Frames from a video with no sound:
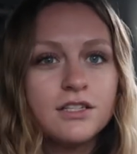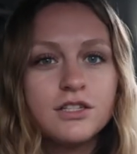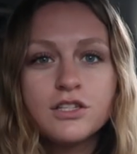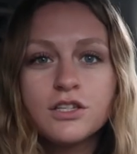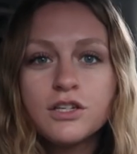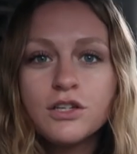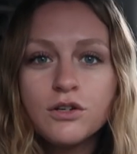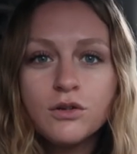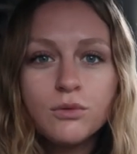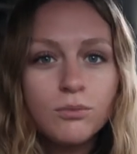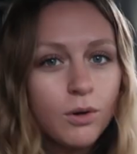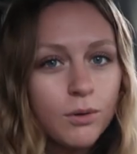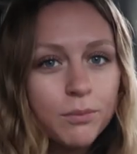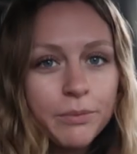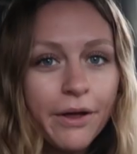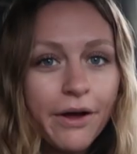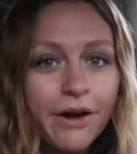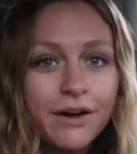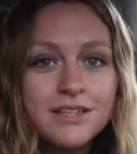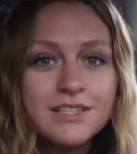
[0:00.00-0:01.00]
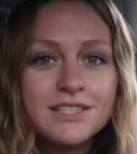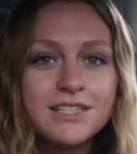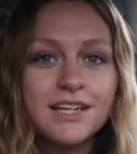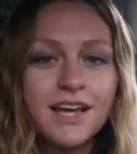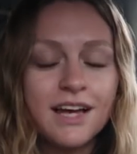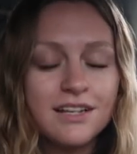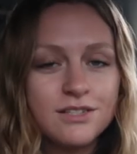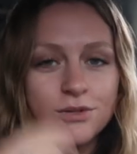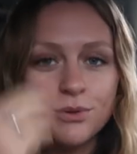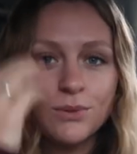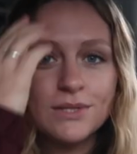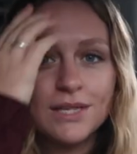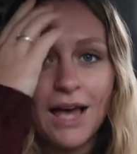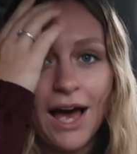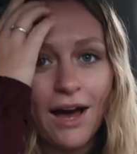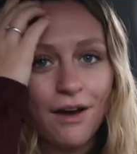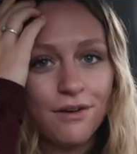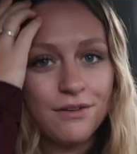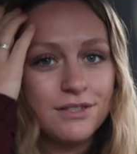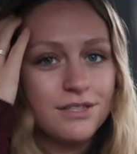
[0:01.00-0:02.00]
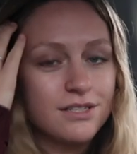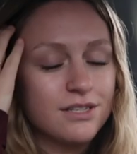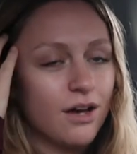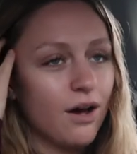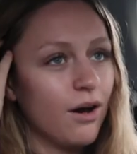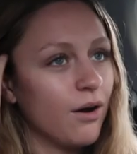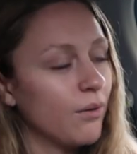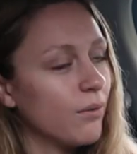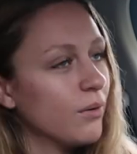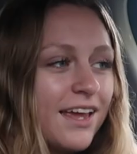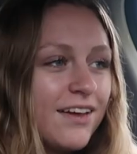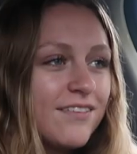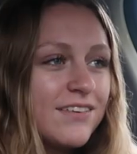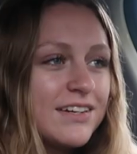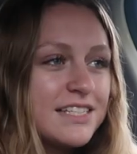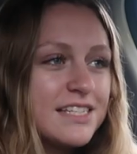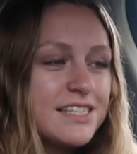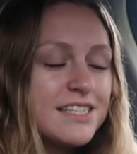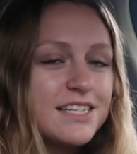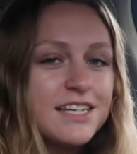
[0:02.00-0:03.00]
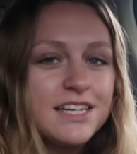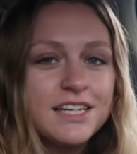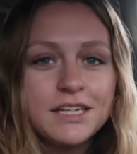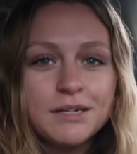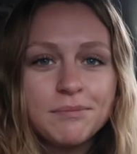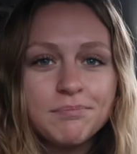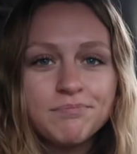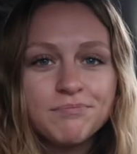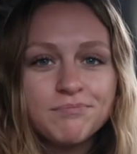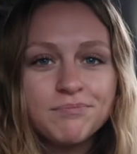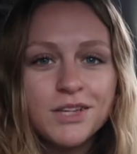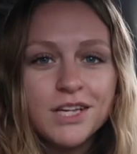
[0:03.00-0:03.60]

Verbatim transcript: 2 more blocks to get to his house. So I can't wait to see him.